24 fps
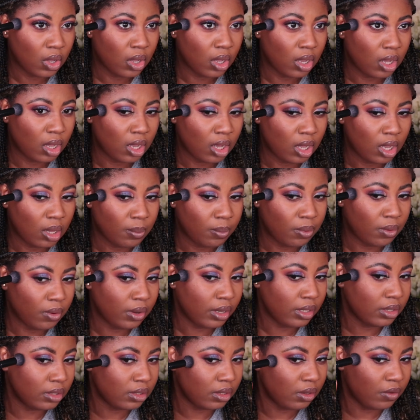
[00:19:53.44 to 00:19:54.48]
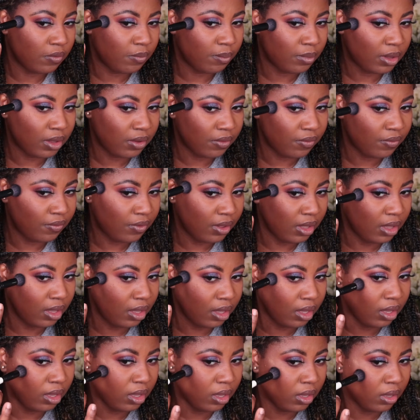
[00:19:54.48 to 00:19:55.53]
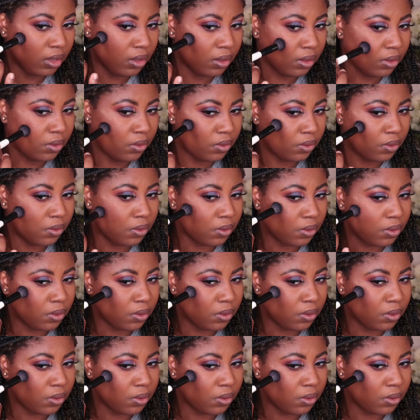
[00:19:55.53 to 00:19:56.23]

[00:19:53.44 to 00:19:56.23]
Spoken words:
5 points of my face.